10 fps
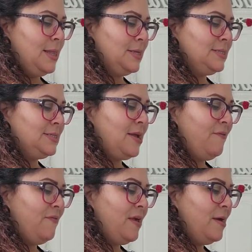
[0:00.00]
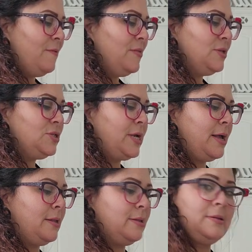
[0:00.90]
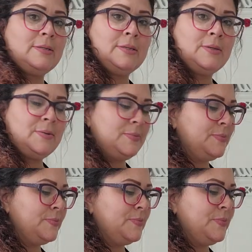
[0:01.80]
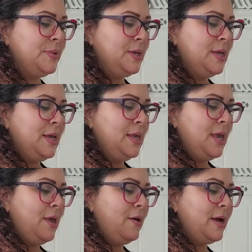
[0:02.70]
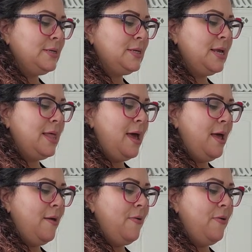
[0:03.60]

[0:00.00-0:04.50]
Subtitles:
the stuffing of the shells. Can you guys see that?